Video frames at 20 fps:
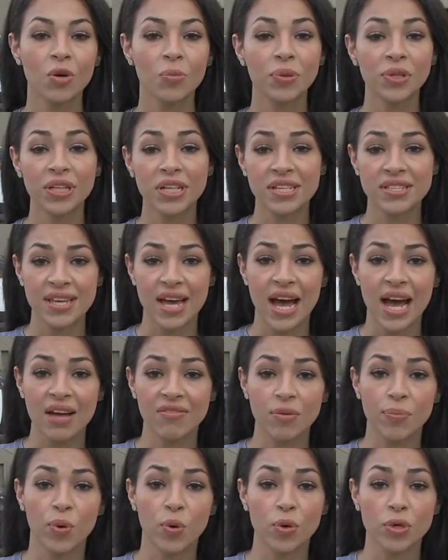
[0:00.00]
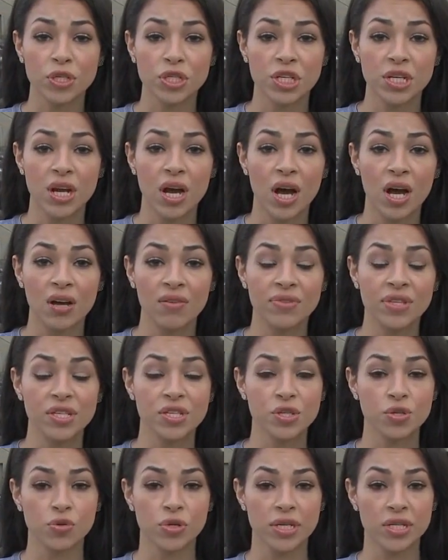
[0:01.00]
Well, police have a portion
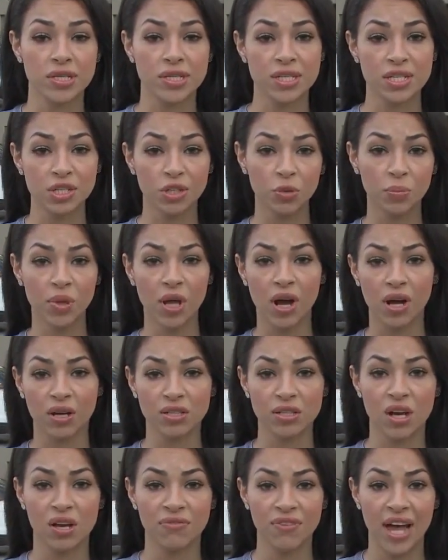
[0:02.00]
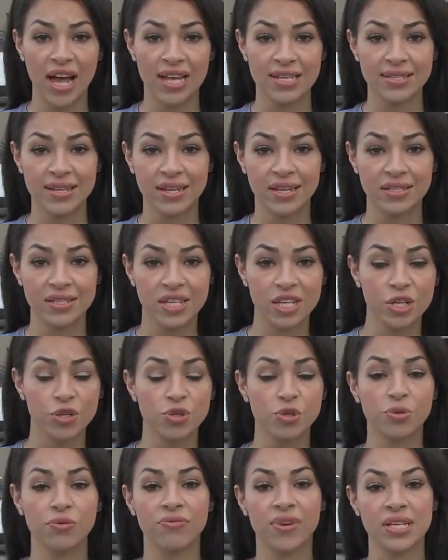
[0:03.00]
of the street still blocked off as they
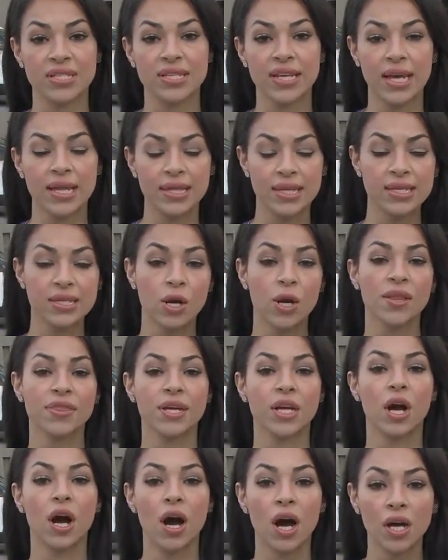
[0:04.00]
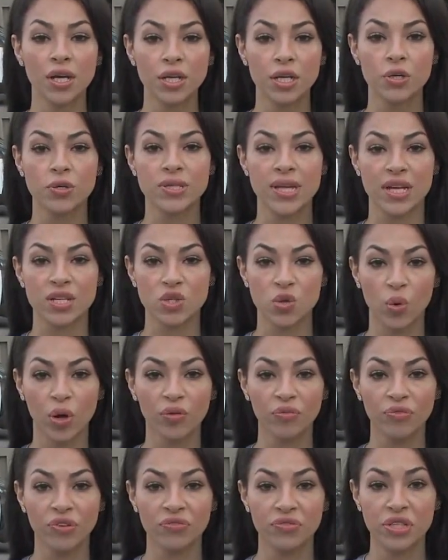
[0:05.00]
continue to investigate. These are at the condos
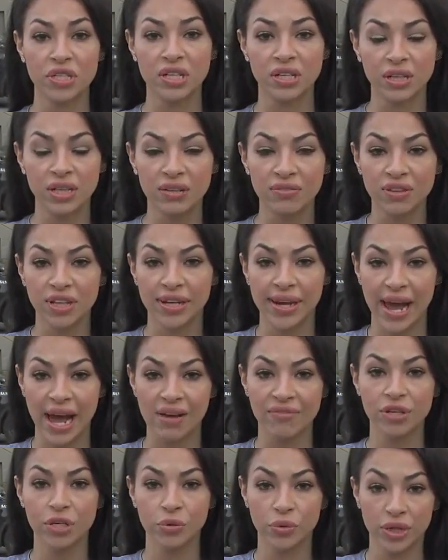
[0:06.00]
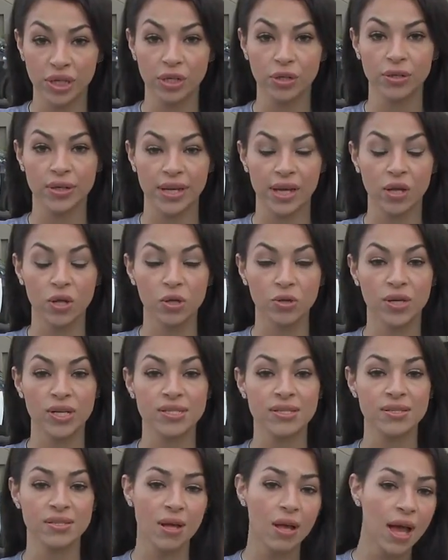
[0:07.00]
at 1250 Cleveland Avenue here in
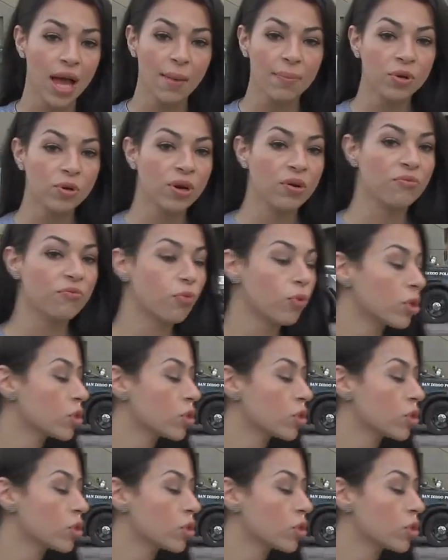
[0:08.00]
Hillcrest. This all happened around